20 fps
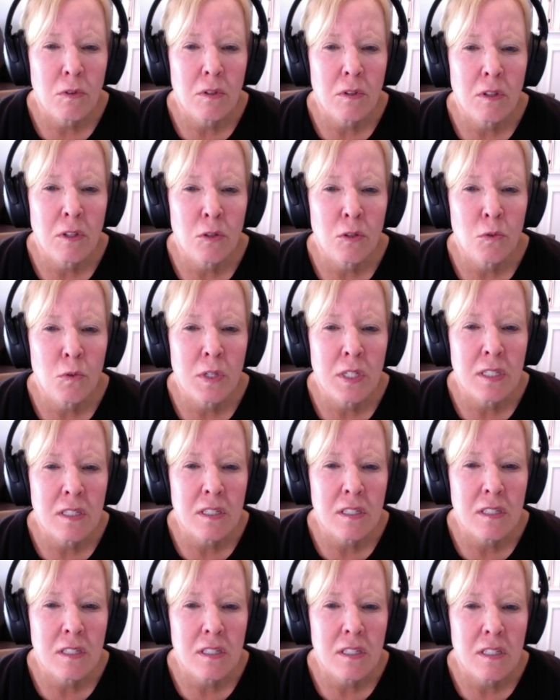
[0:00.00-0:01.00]

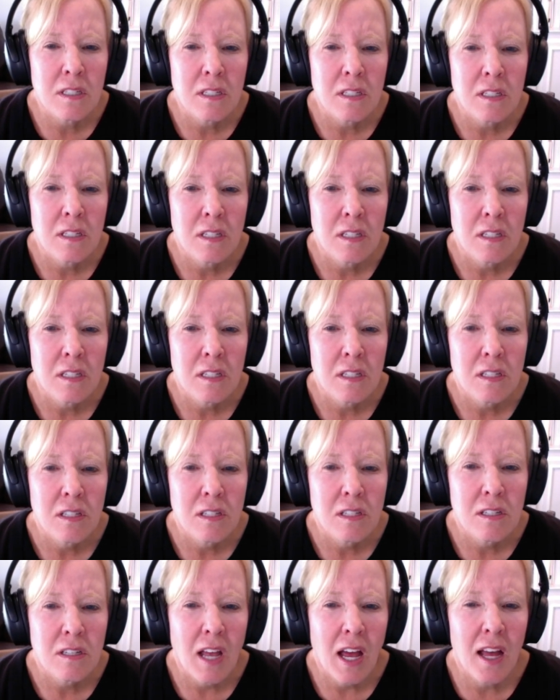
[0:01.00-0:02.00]
Lewis.
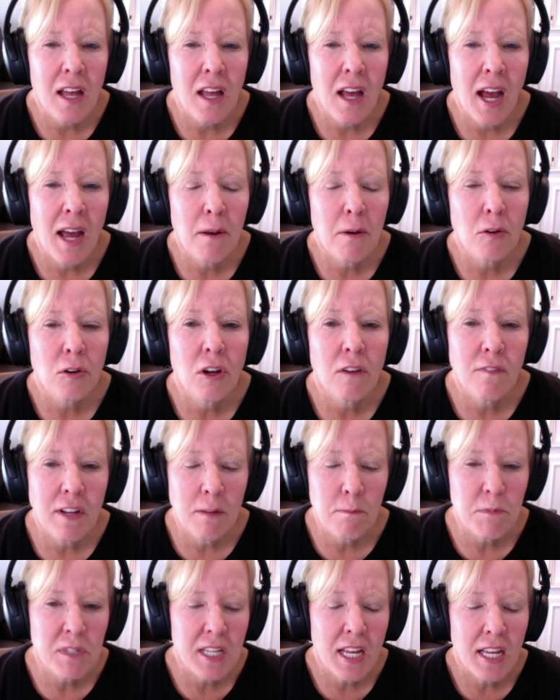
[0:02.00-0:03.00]
I don't know if
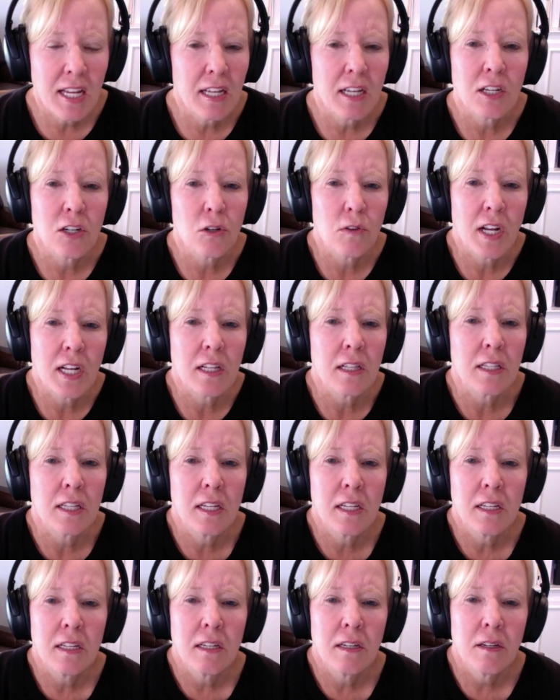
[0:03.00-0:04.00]
I'm saying it
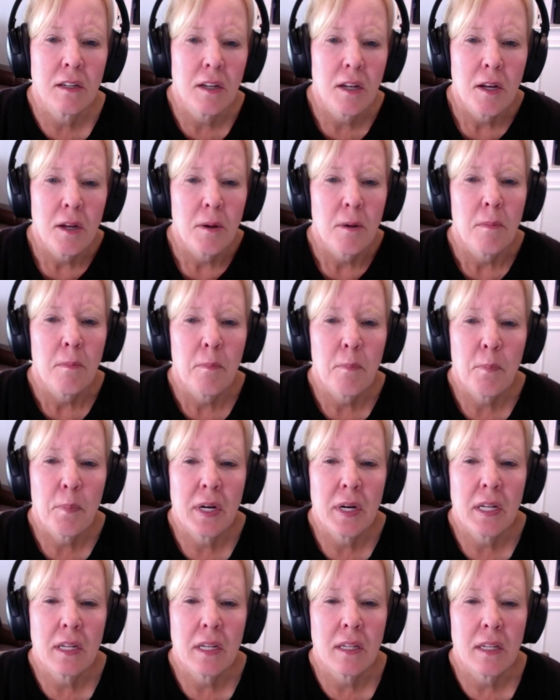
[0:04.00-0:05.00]
correctly,
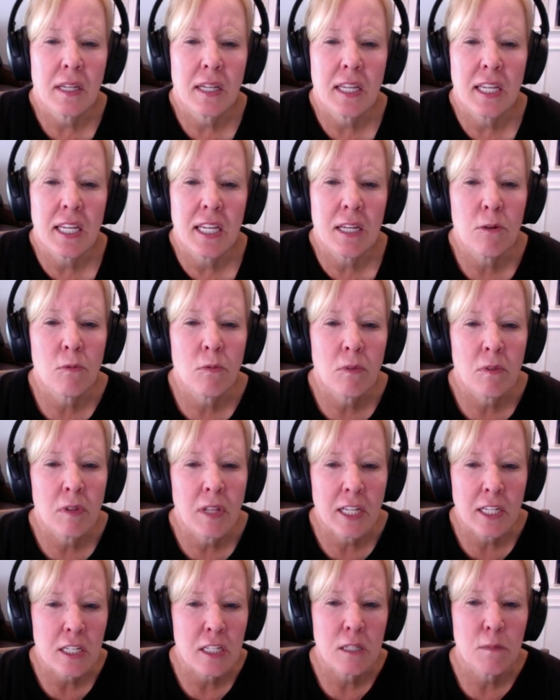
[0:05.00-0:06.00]
but he
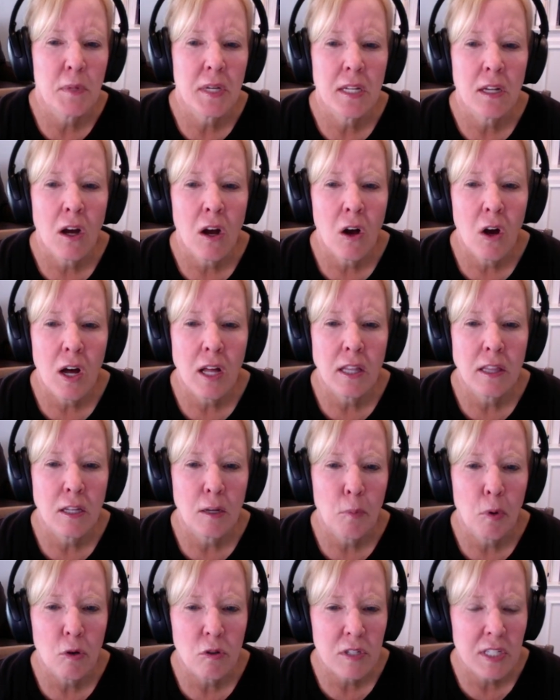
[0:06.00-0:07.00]
like spit on the
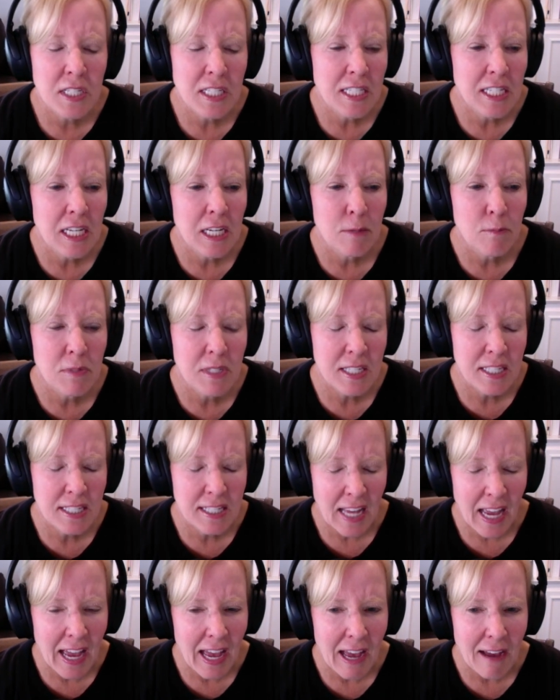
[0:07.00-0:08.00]
opposing team's
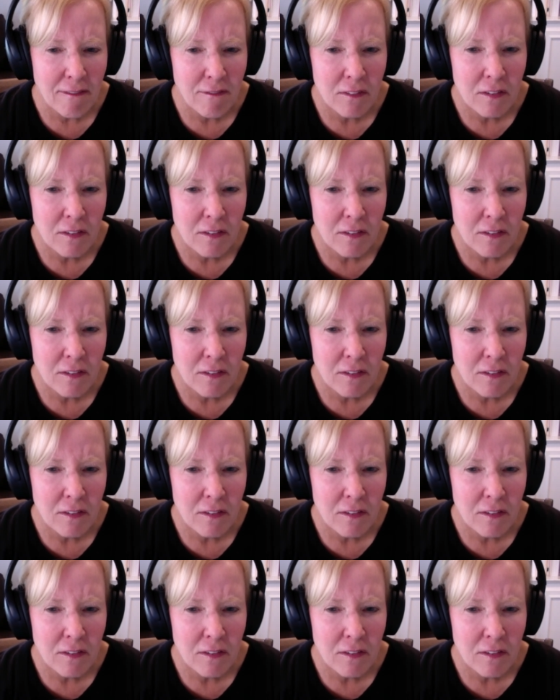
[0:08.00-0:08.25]
staff.